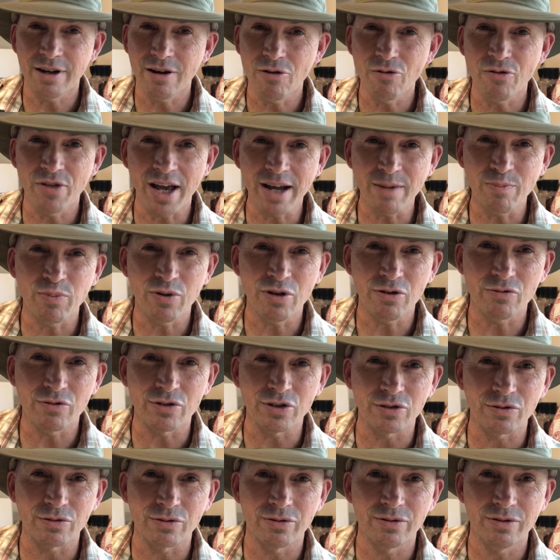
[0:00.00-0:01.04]
oh, that book
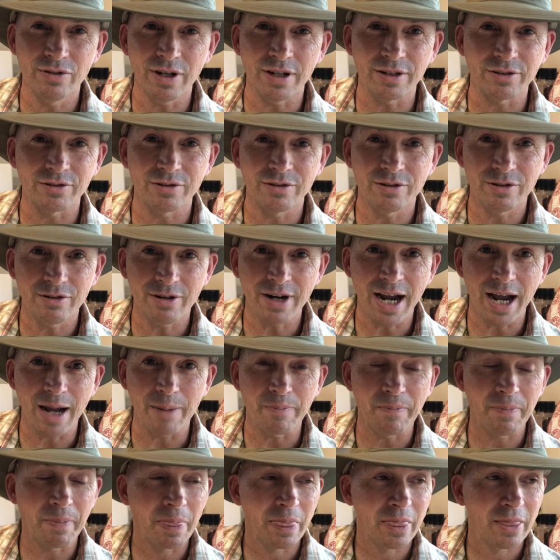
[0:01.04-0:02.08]
was just crap